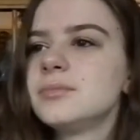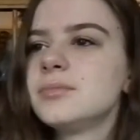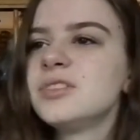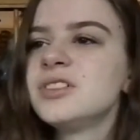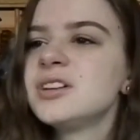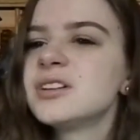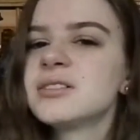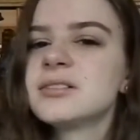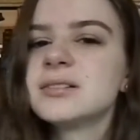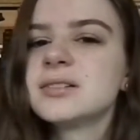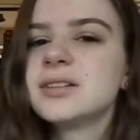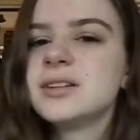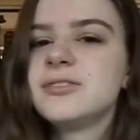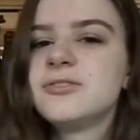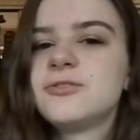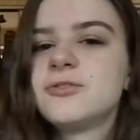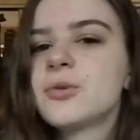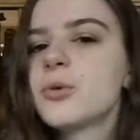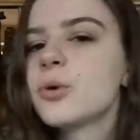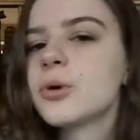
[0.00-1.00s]
literally
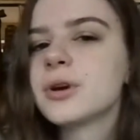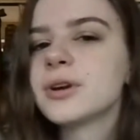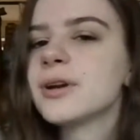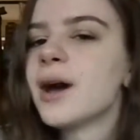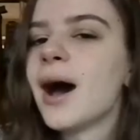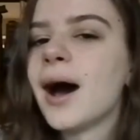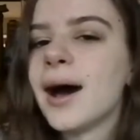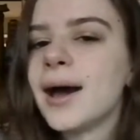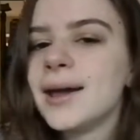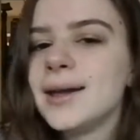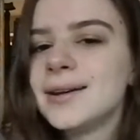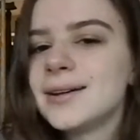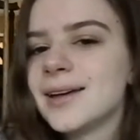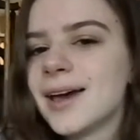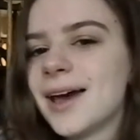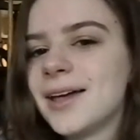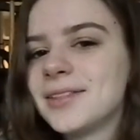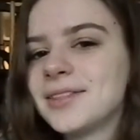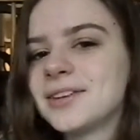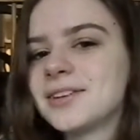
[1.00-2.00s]
4'9"
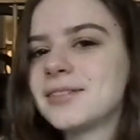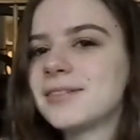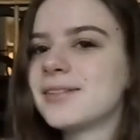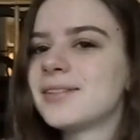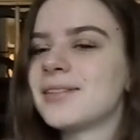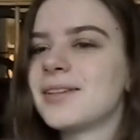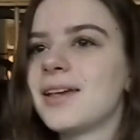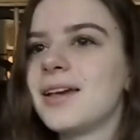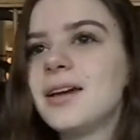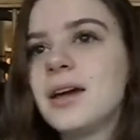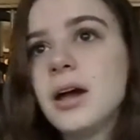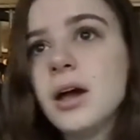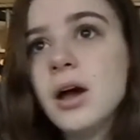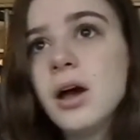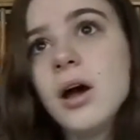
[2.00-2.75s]
and they're just like,